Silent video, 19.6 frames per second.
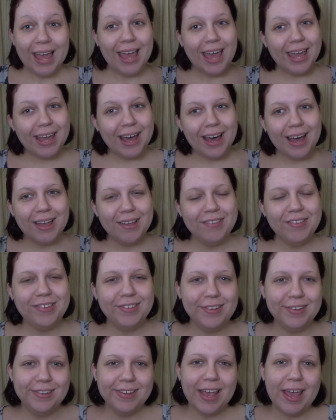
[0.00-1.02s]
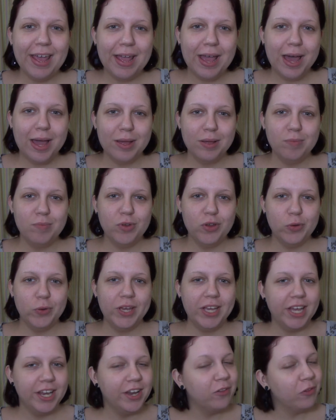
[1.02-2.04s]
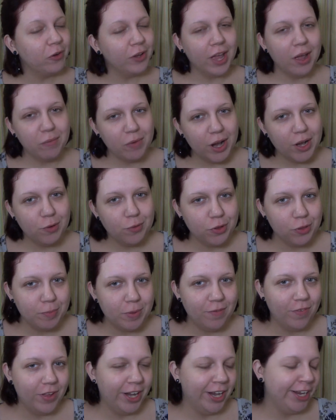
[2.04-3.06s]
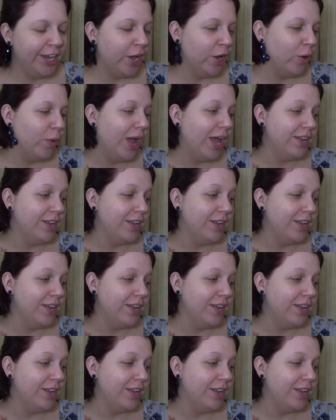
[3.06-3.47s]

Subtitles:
Hey guys, today I am doing another Get Ready With Me video,